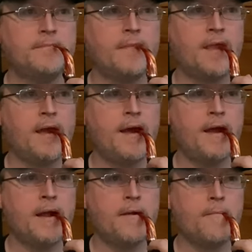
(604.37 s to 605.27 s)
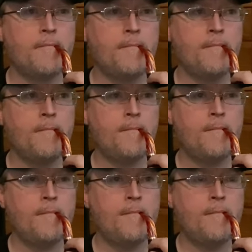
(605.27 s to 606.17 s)

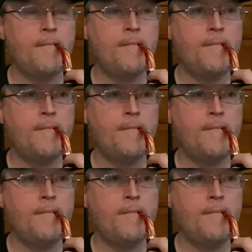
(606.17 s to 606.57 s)
(no one is talking)